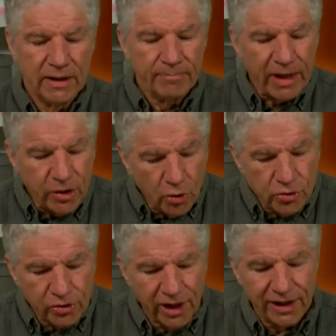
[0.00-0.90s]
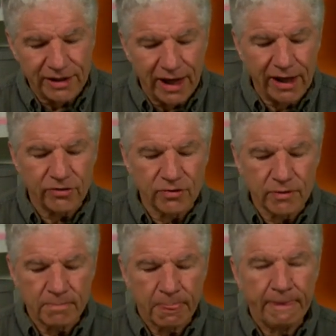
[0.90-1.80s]
I know you're not a doctor.
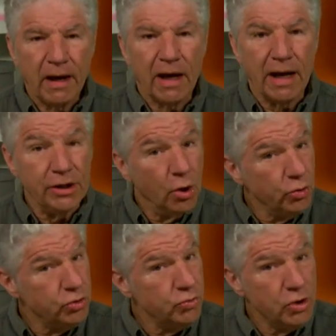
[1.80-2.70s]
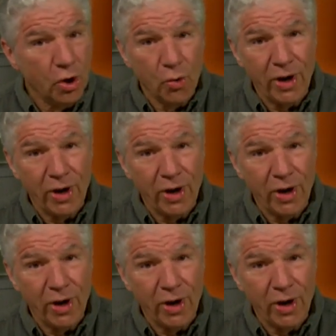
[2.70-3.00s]
I know you know